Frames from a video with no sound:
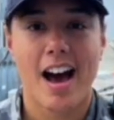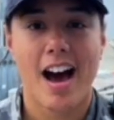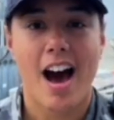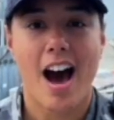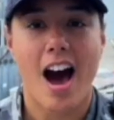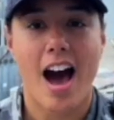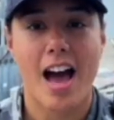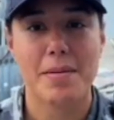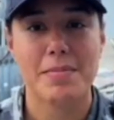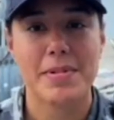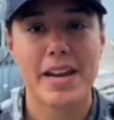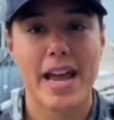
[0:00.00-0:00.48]

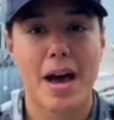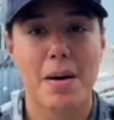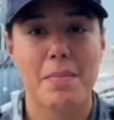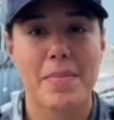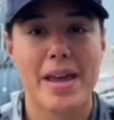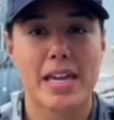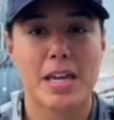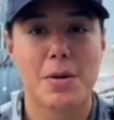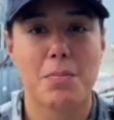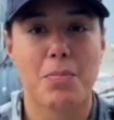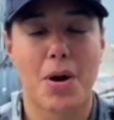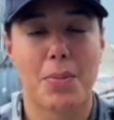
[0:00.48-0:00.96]
I'm now
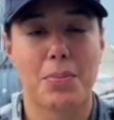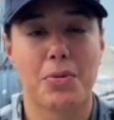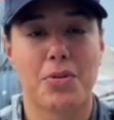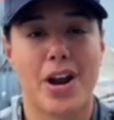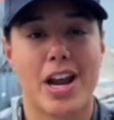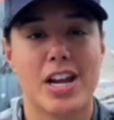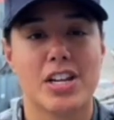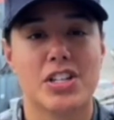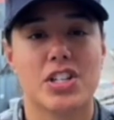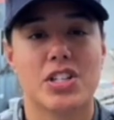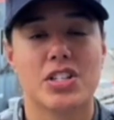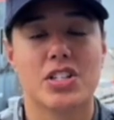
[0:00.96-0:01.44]
making
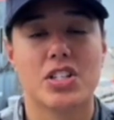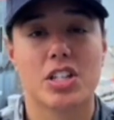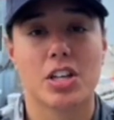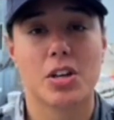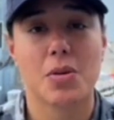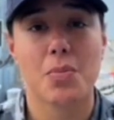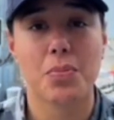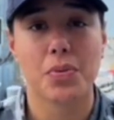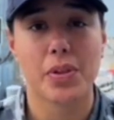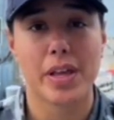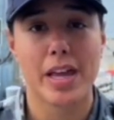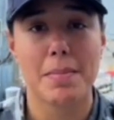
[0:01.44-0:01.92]
preparations to
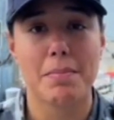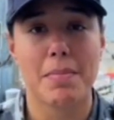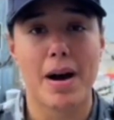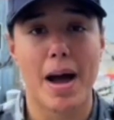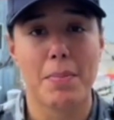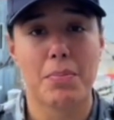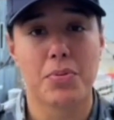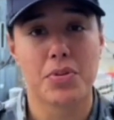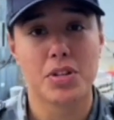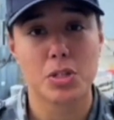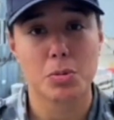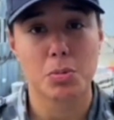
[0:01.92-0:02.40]
complete
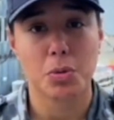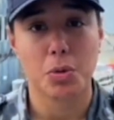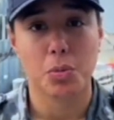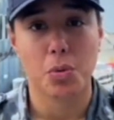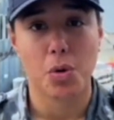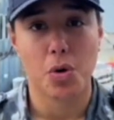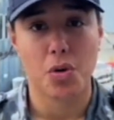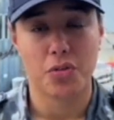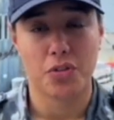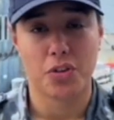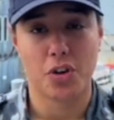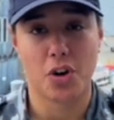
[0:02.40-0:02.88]
my Principal
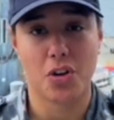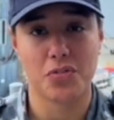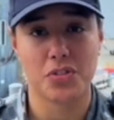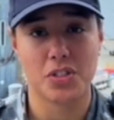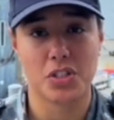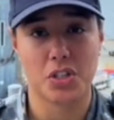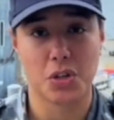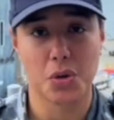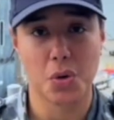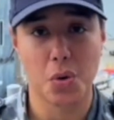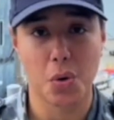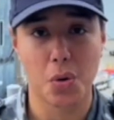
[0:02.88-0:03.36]
Warfare
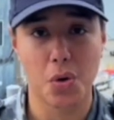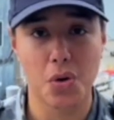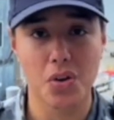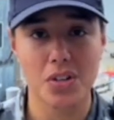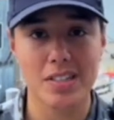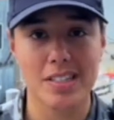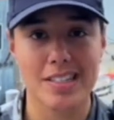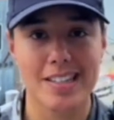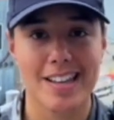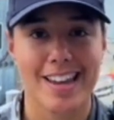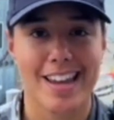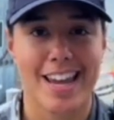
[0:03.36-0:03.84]
Officer
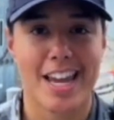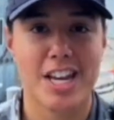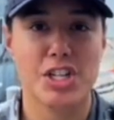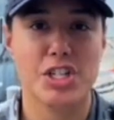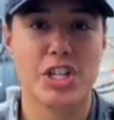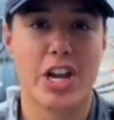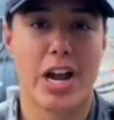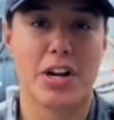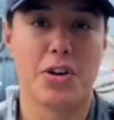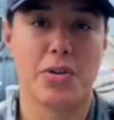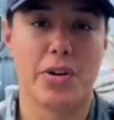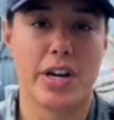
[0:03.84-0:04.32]
course in
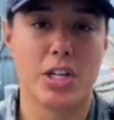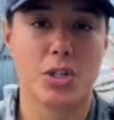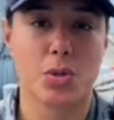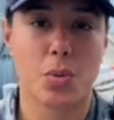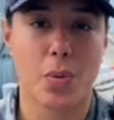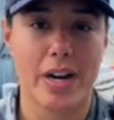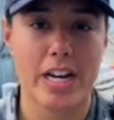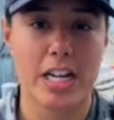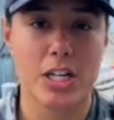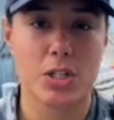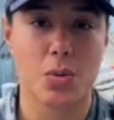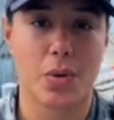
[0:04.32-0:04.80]
January
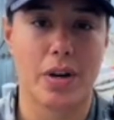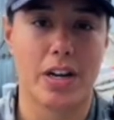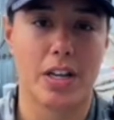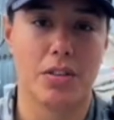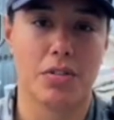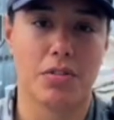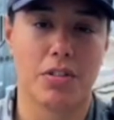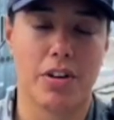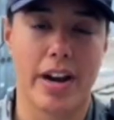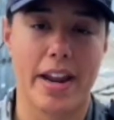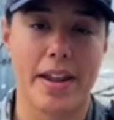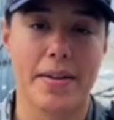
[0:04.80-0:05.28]

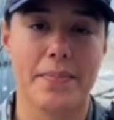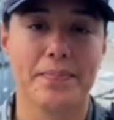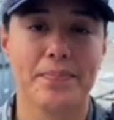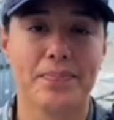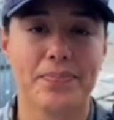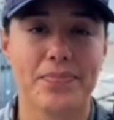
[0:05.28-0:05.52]
2023.